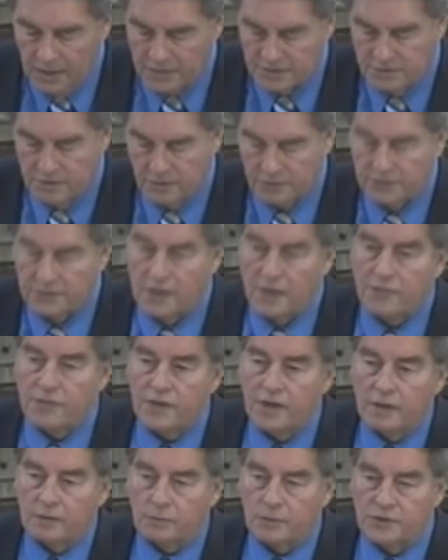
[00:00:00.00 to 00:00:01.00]
has not
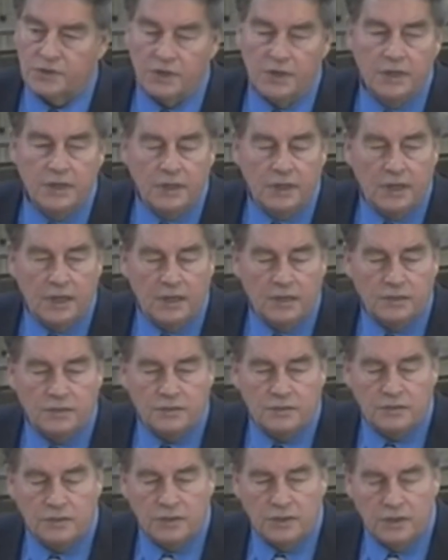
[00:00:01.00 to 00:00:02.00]
done that, which
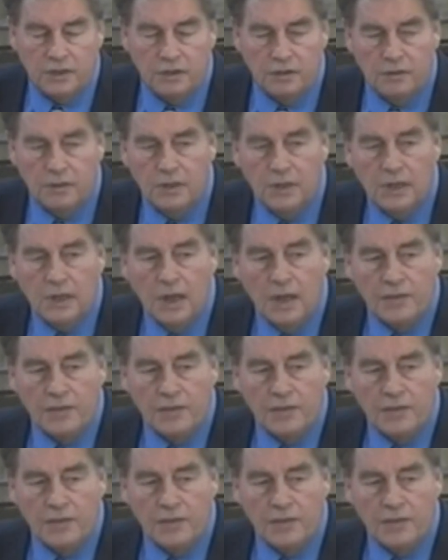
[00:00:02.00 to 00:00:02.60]
indicates to you